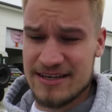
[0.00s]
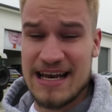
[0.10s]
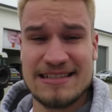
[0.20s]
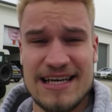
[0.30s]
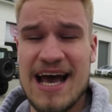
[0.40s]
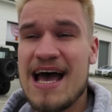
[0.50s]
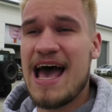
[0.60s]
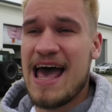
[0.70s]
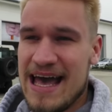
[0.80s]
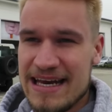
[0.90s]
So let's
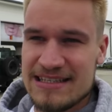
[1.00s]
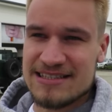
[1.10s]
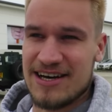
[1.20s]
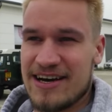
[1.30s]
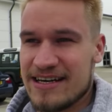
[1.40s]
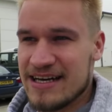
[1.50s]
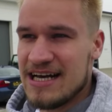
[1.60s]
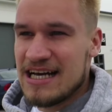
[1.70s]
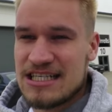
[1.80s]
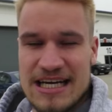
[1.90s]
head inside,
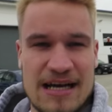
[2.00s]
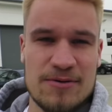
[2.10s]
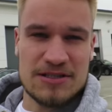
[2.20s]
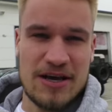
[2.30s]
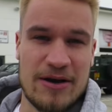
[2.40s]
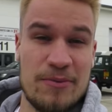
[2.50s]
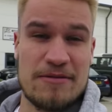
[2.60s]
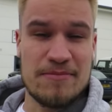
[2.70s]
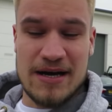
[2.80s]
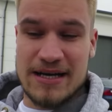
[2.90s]
check out what's going on
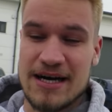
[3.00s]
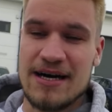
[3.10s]
with my